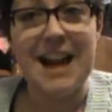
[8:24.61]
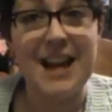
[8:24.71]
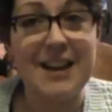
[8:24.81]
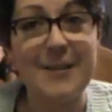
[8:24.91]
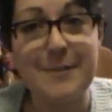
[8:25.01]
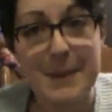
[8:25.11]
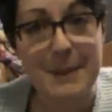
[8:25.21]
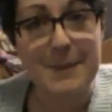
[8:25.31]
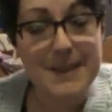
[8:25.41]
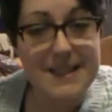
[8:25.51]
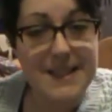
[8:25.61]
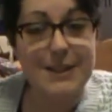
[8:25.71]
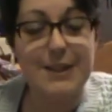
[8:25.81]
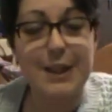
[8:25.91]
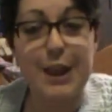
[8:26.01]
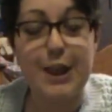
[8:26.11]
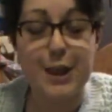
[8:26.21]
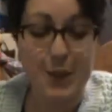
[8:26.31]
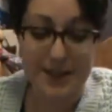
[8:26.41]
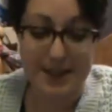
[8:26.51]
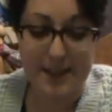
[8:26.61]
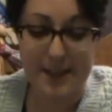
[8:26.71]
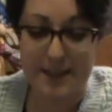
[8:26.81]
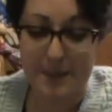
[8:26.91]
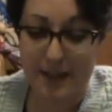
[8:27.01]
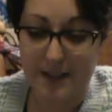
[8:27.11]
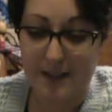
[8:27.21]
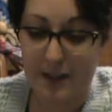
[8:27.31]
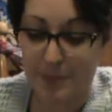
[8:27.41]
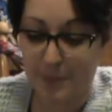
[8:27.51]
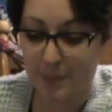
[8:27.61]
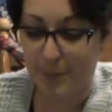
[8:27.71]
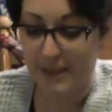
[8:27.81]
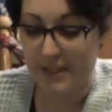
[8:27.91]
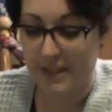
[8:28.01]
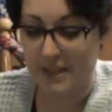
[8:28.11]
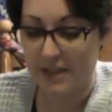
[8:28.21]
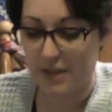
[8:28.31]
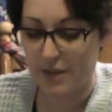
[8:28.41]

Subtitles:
I have been busy on Thursdays the past couple weeks,